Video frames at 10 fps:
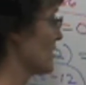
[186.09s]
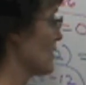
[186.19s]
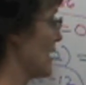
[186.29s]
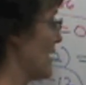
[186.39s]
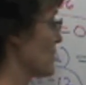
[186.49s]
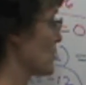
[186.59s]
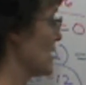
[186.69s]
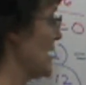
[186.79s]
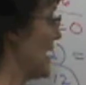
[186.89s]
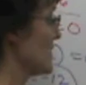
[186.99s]
I'm going to have
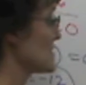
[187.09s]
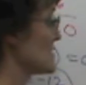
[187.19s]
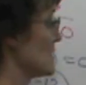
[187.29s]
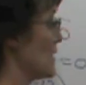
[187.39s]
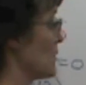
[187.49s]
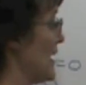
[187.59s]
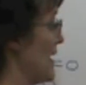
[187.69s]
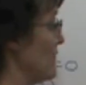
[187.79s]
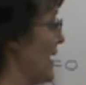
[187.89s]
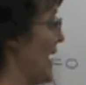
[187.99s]
3x, and I'm going
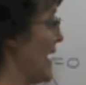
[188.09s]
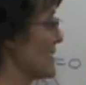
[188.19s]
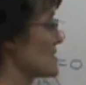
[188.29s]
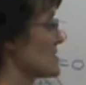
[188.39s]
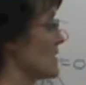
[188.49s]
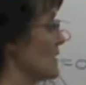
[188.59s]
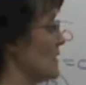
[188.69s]
to have x.